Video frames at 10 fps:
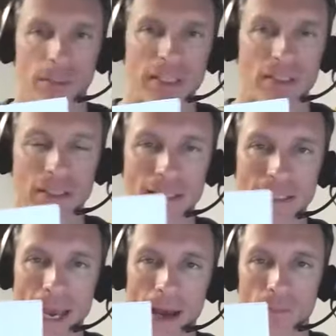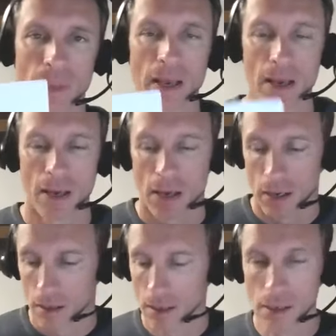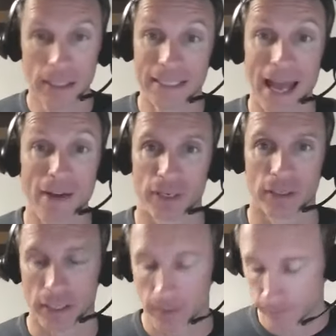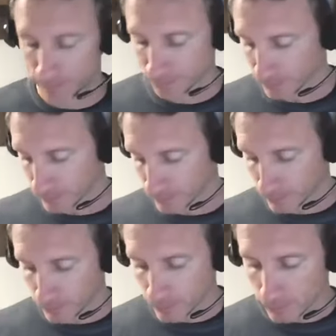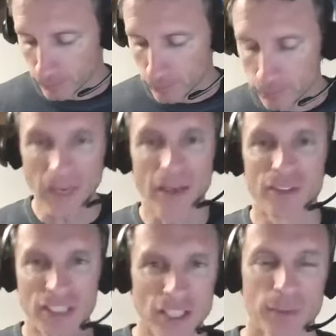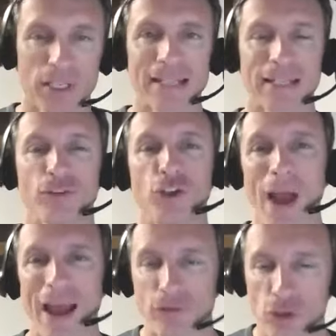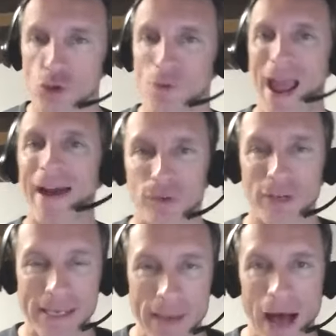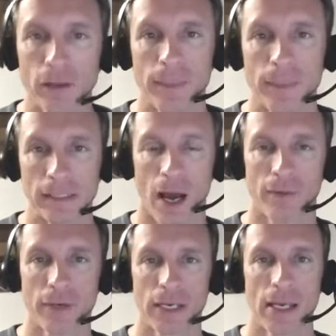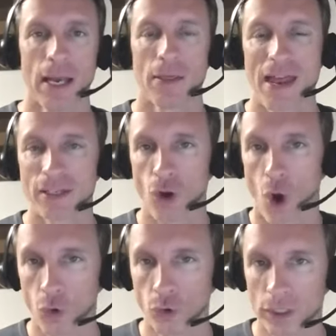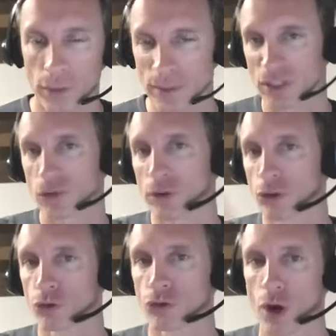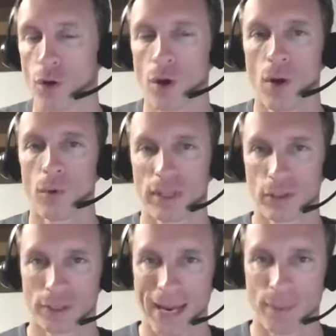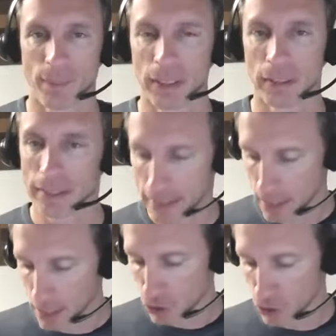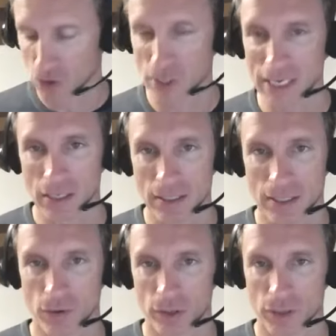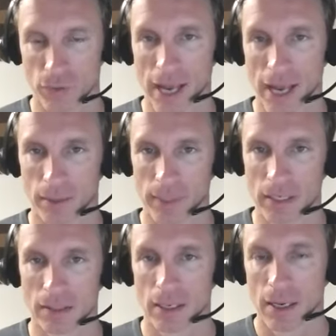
business can scale indefinitely. If it's systematized, if you have to do every element of it, then it's only, your business is only going to grow within your capability. So you need to consider all these three elements.